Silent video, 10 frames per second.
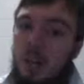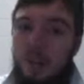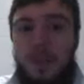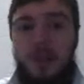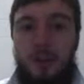
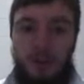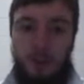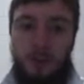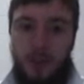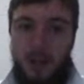committed
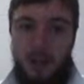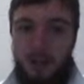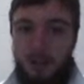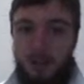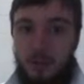suicide,
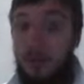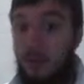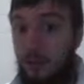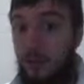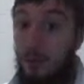
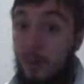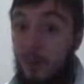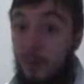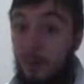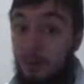killed
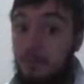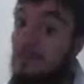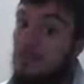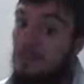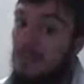themselves.
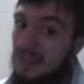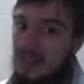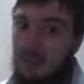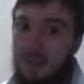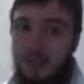
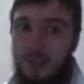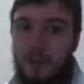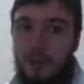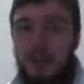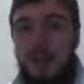Kind of
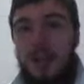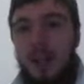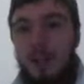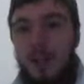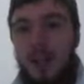scary.
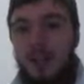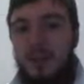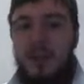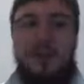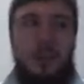And in fact,
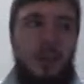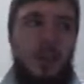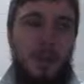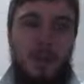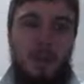some
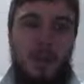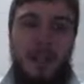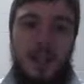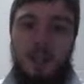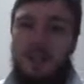of the people
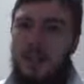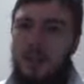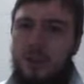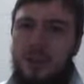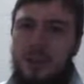that actually had
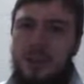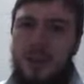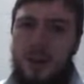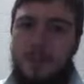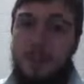this arcade
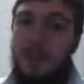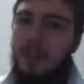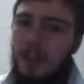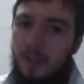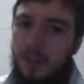cabinet
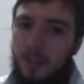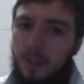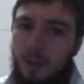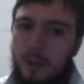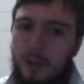in their
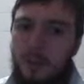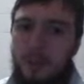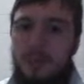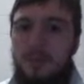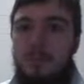store
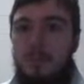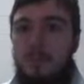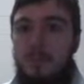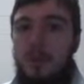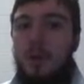
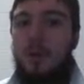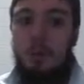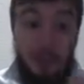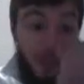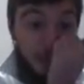
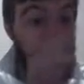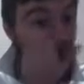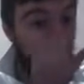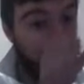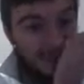noticed black
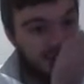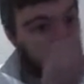men